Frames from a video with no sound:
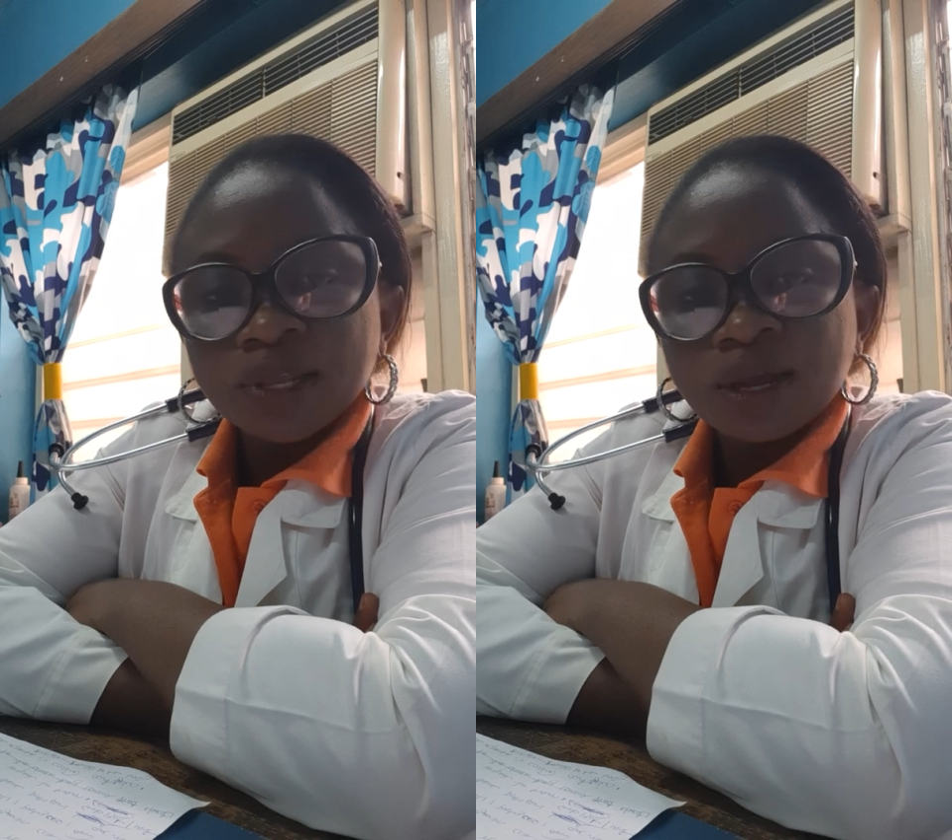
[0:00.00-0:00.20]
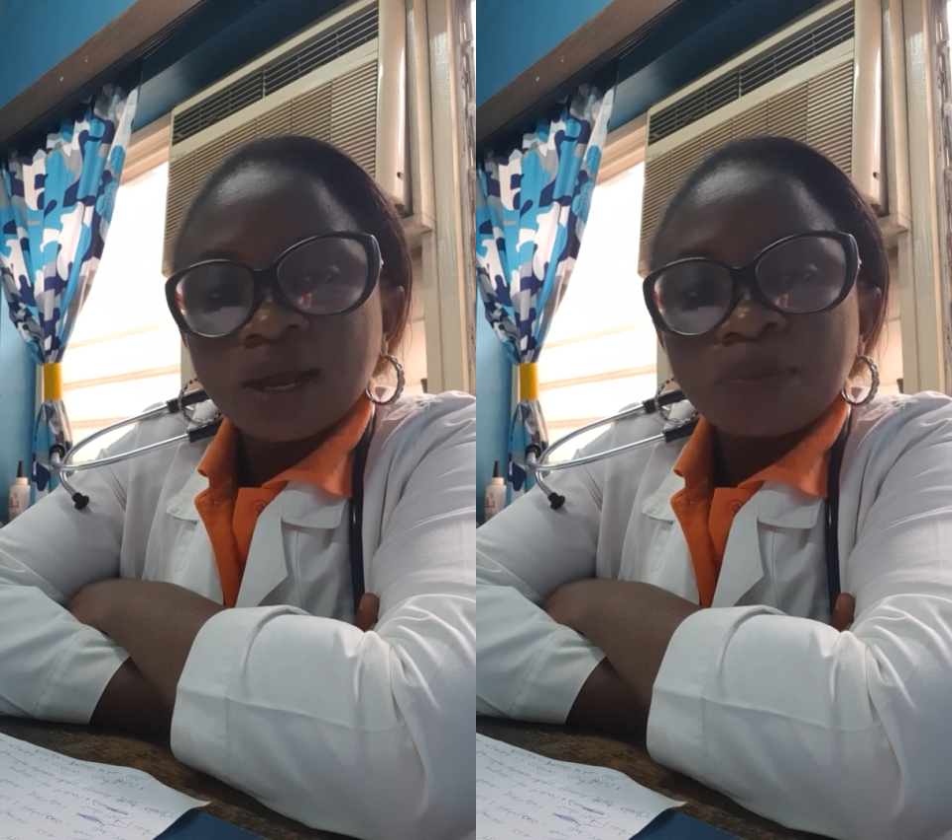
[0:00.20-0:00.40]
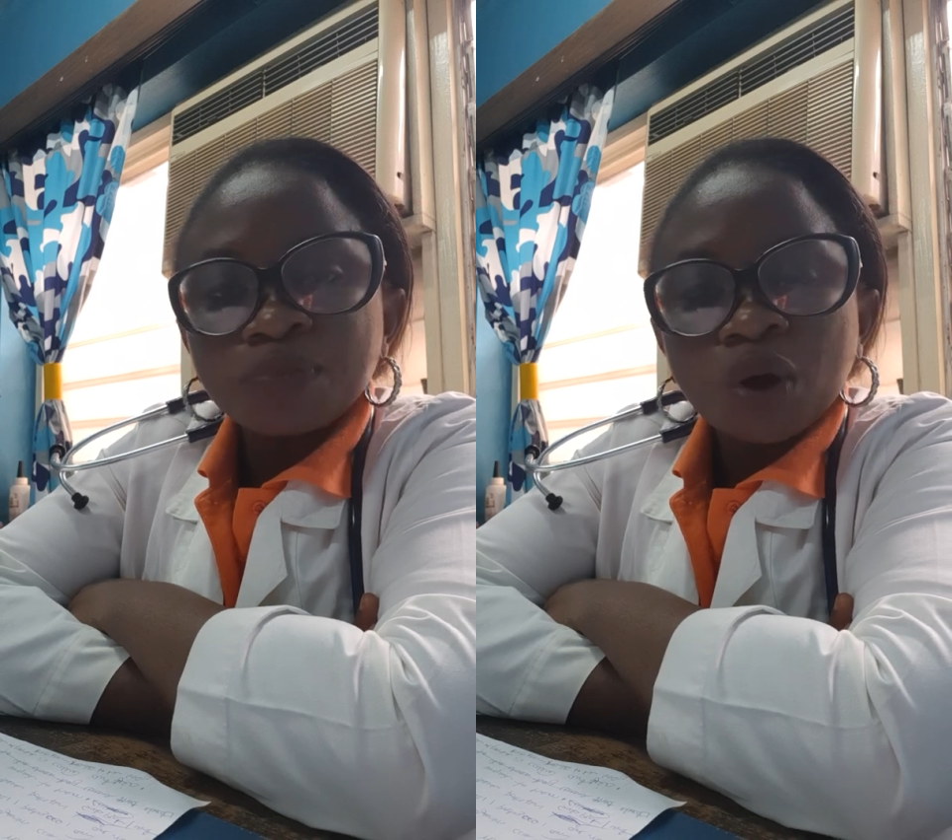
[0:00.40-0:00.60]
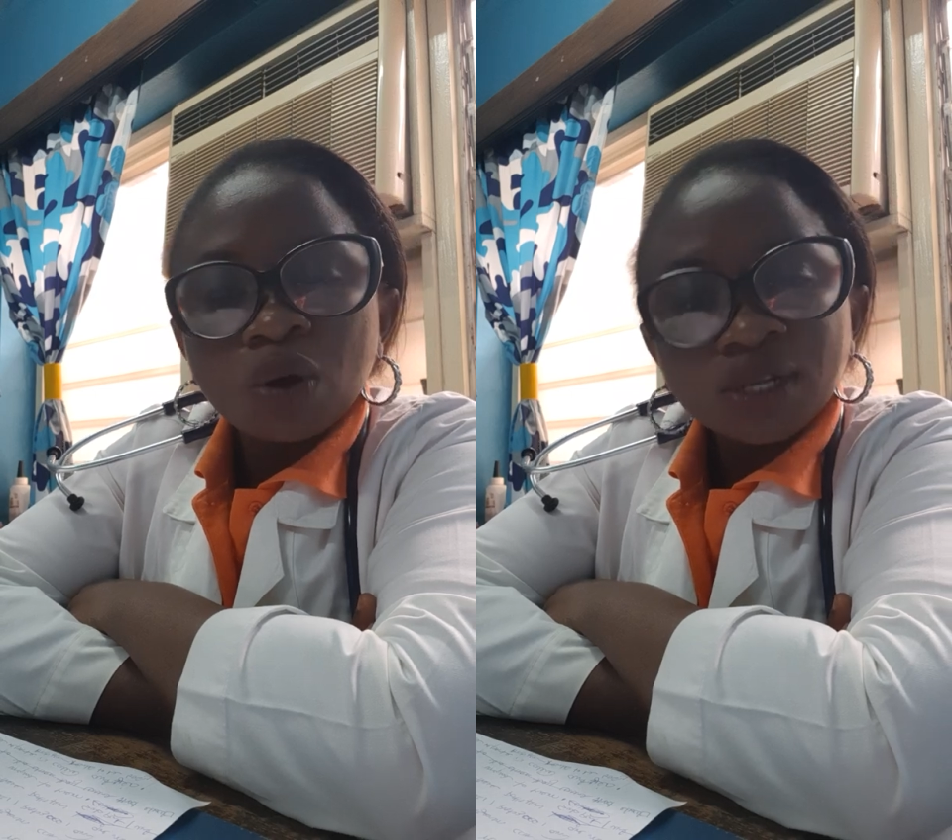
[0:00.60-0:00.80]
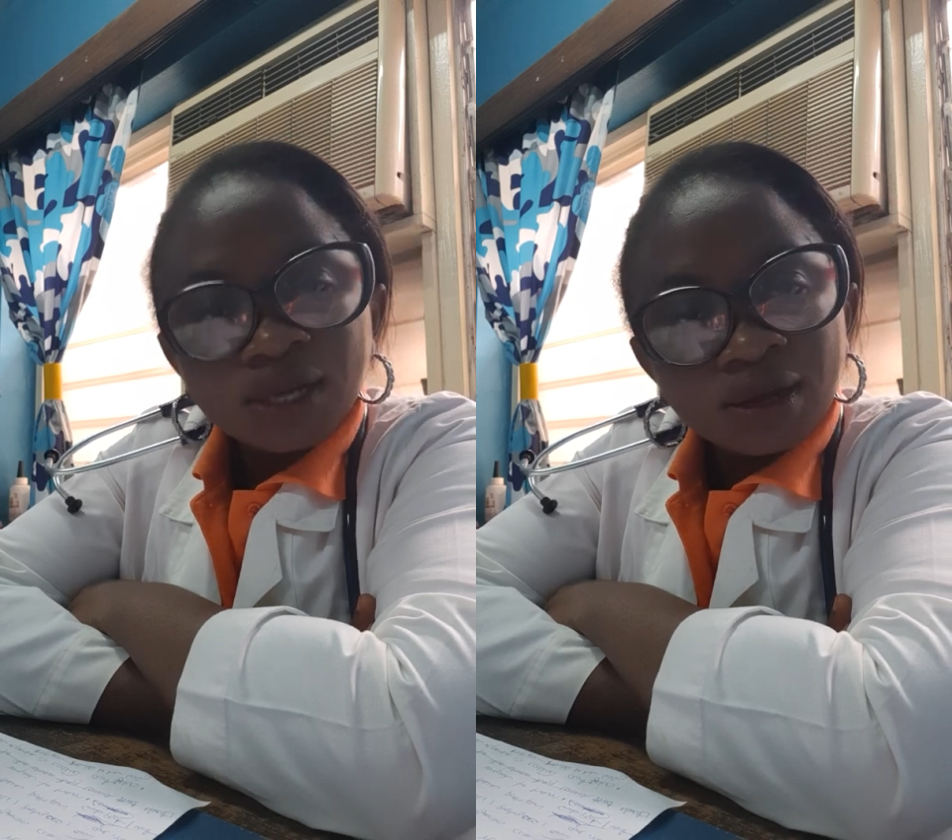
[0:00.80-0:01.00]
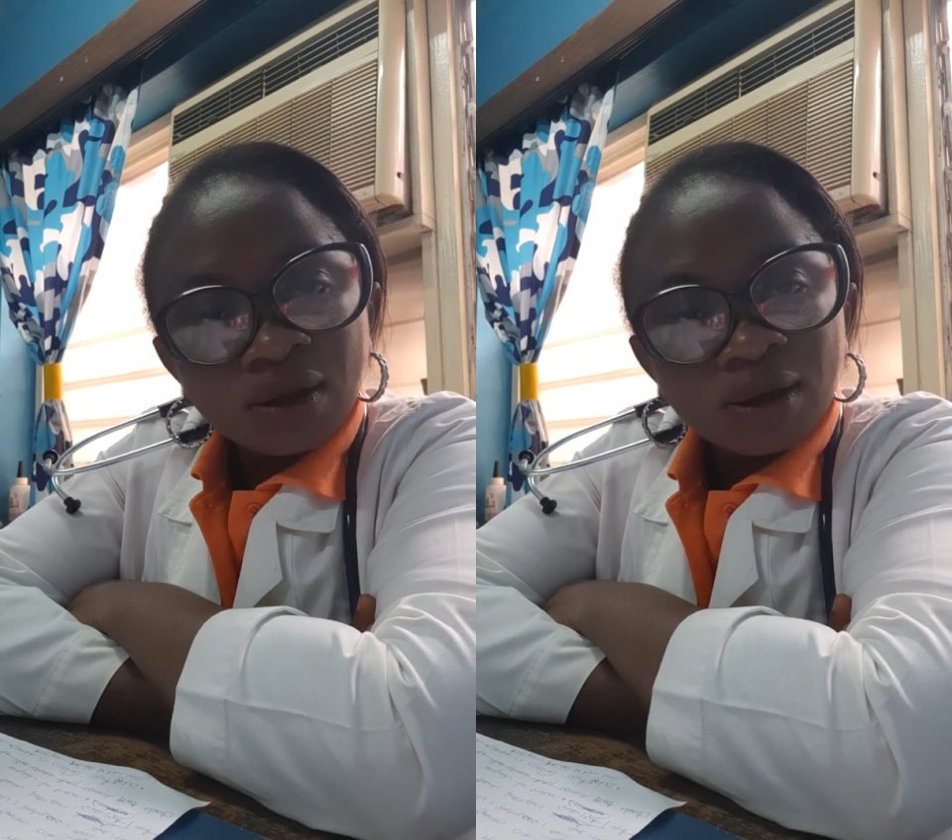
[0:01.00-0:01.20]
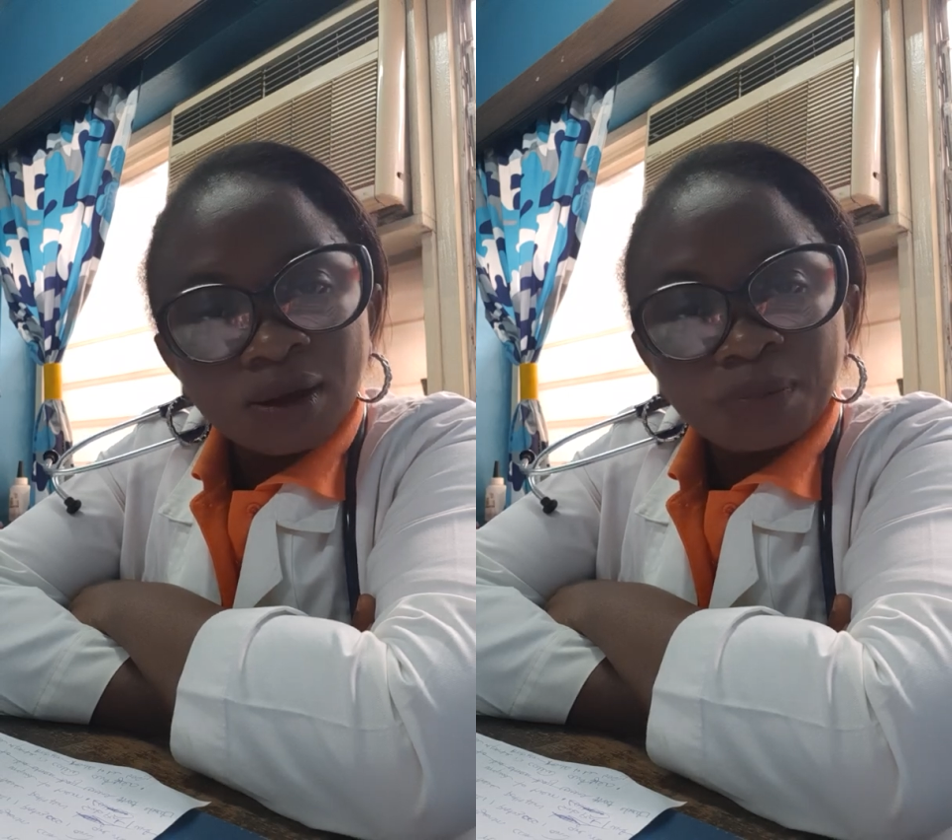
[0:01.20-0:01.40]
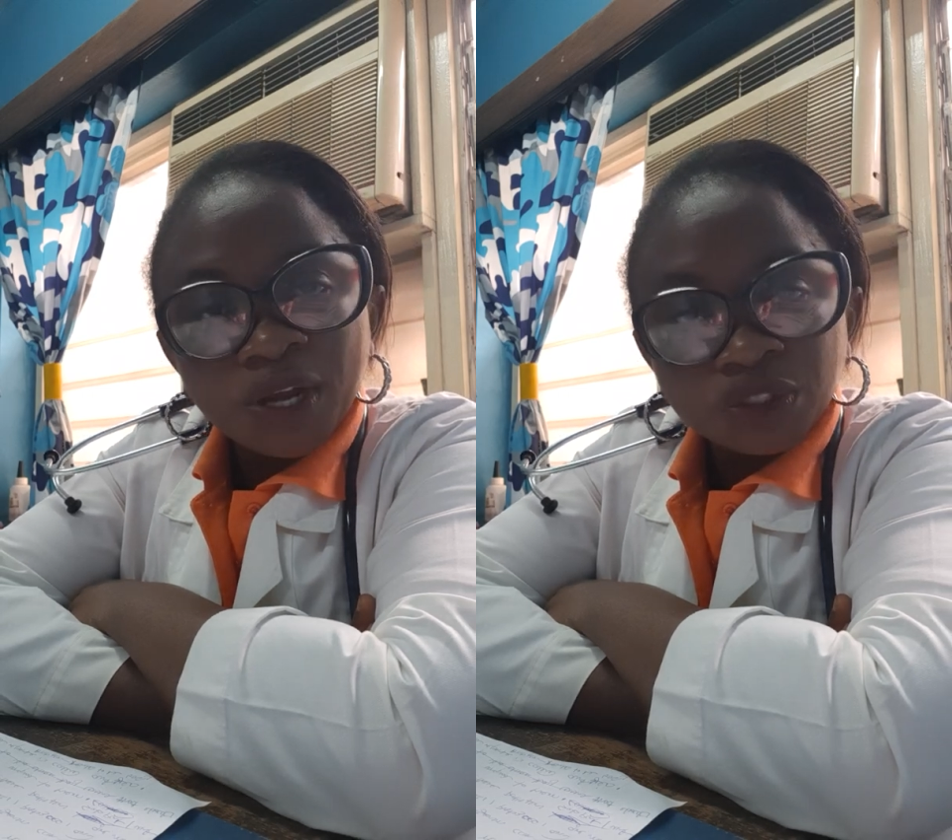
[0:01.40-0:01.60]
Other
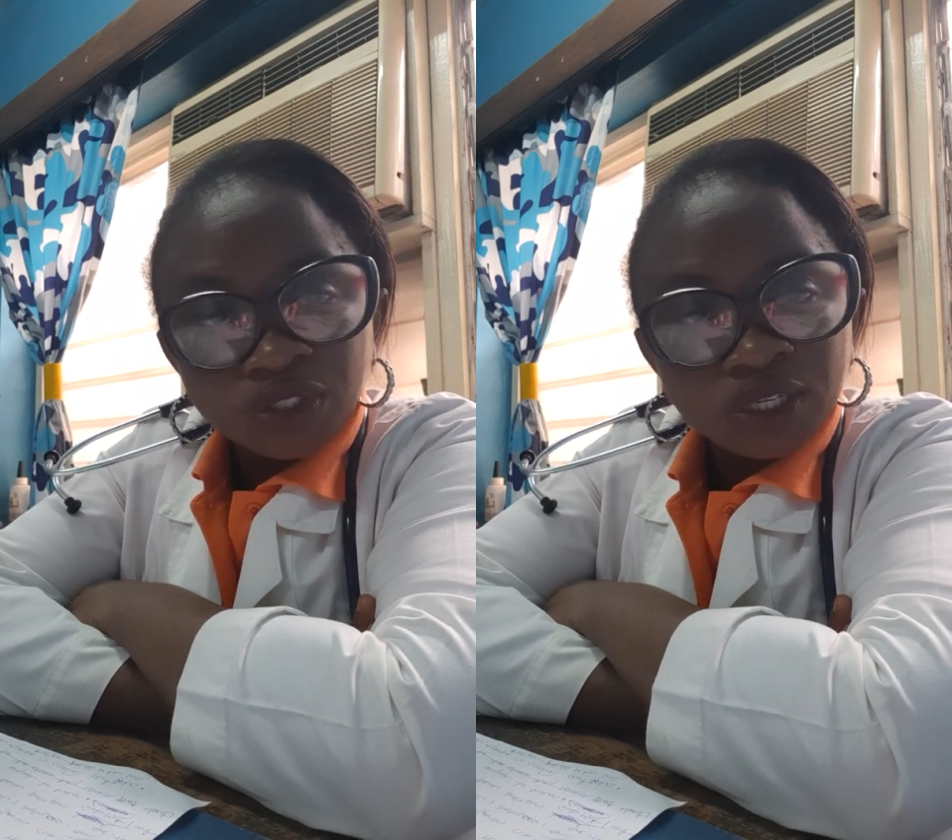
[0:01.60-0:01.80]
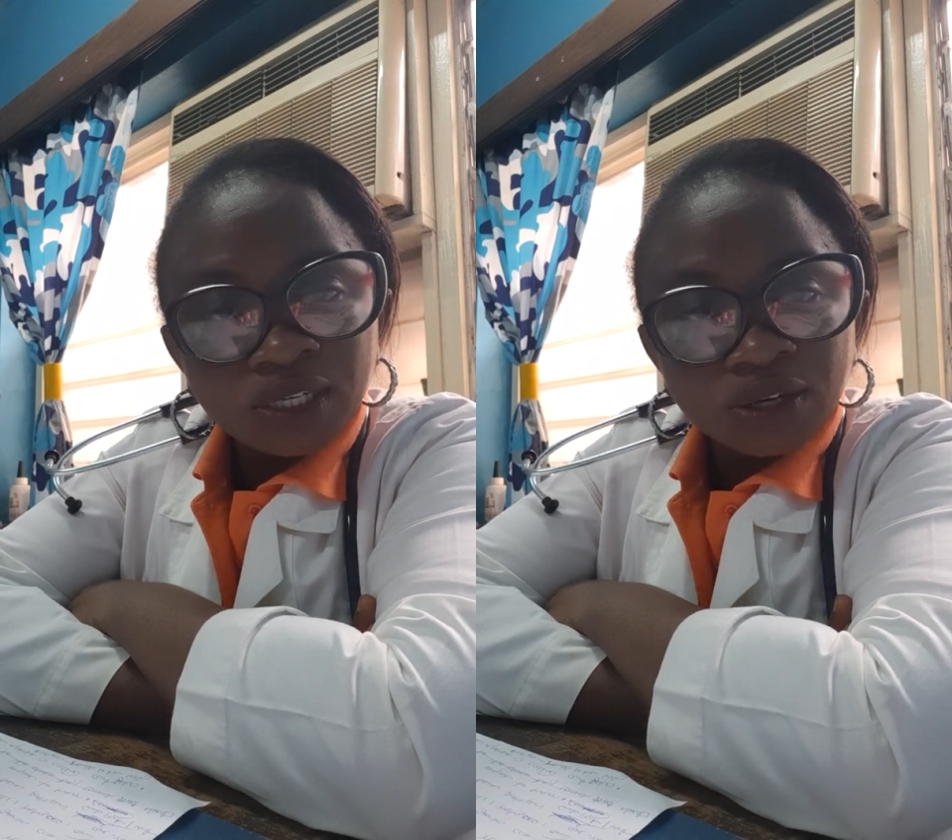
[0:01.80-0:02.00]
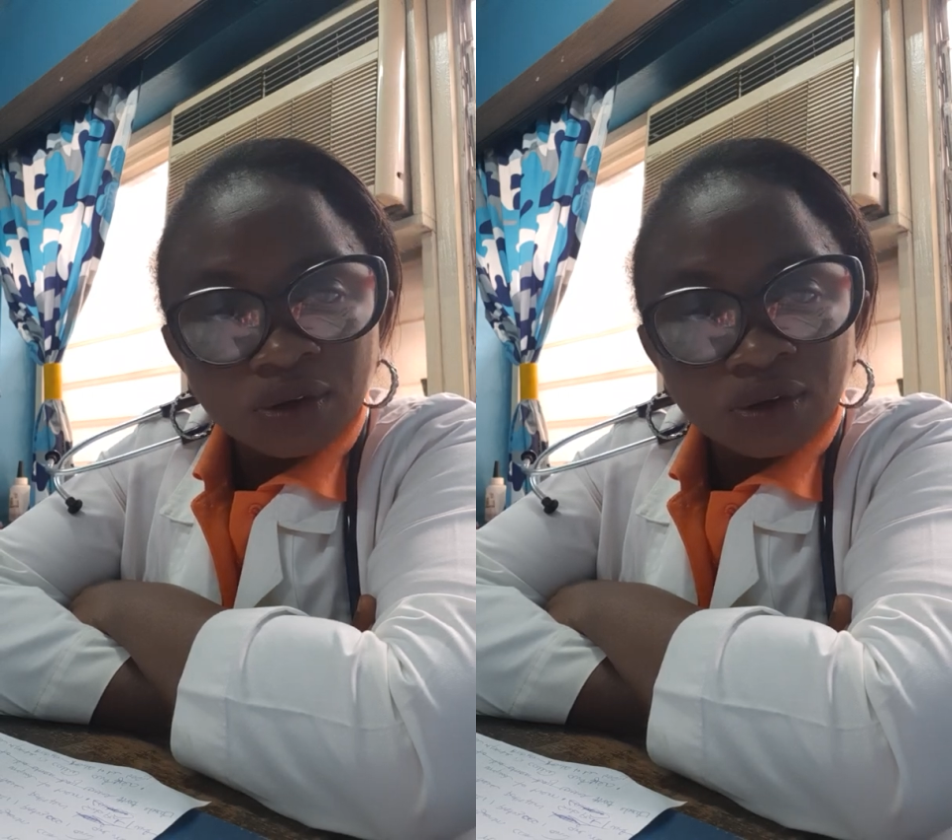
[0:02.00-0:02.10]
pathogenic